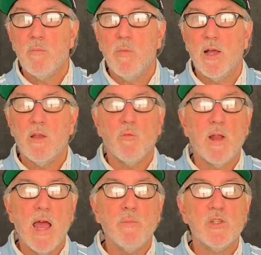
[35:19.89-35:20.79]
But what
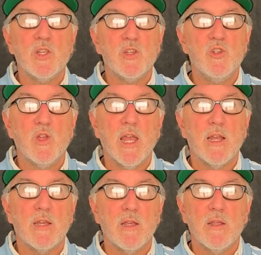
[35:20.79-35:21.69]
happens is you
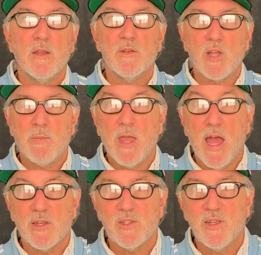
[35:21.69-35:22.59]
get
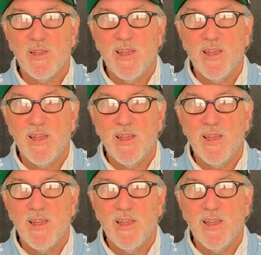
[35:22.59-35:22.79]
typecast.